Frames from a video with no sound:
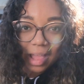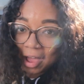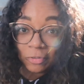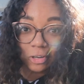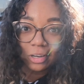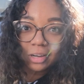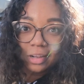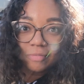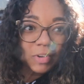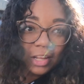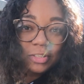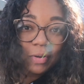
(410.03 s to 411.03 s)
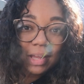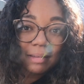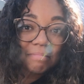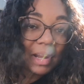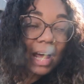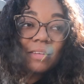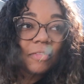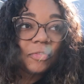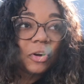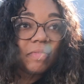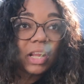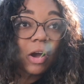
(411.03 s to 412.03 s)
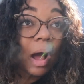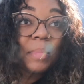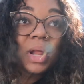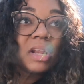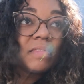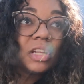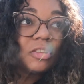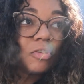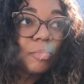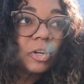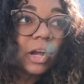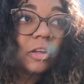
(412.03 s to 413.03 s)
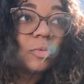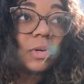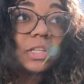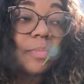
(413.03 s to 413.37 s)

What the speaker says: Ever. Not doing it, not even for a video. I'm not even gonna do a burnout on the wheels, I